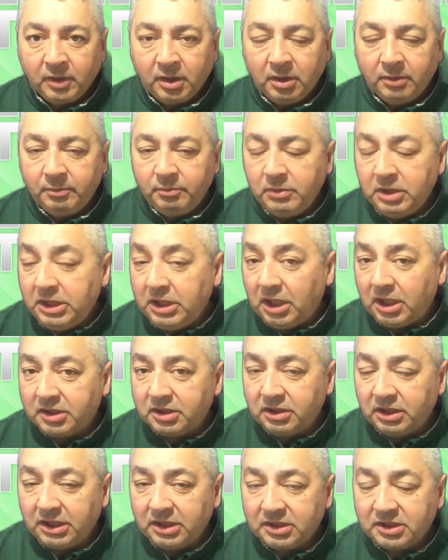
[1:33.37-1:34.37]
Me, I'd
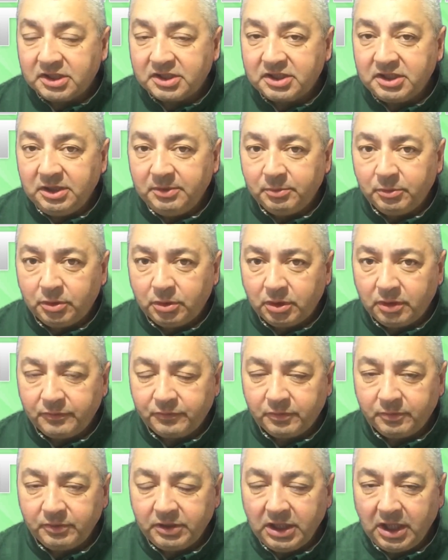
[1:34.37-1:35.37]
like to see more
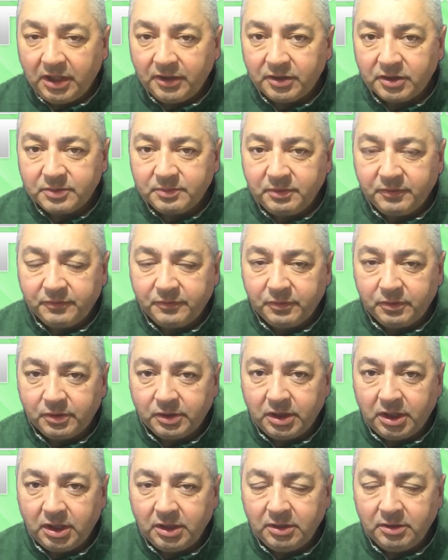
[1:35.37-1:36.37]
from the others
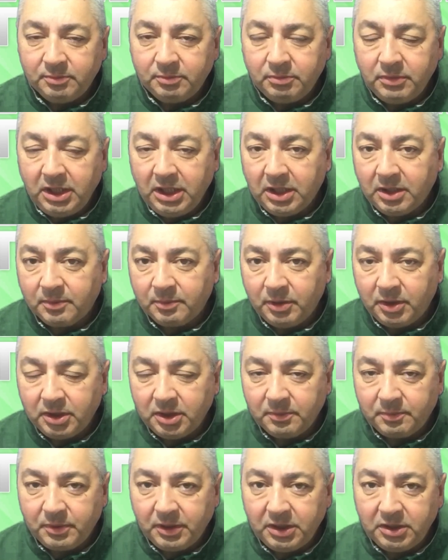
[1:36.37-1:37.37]
before I make my
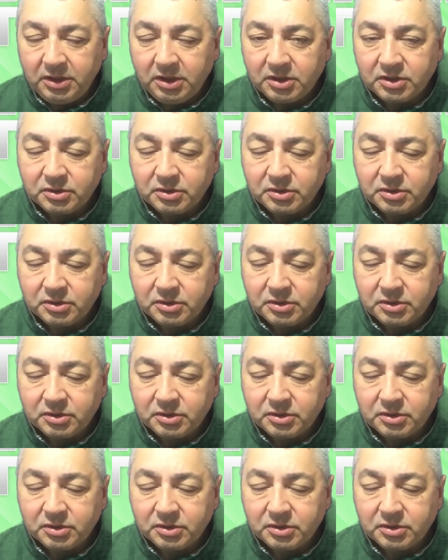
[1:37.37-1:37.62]
opinion.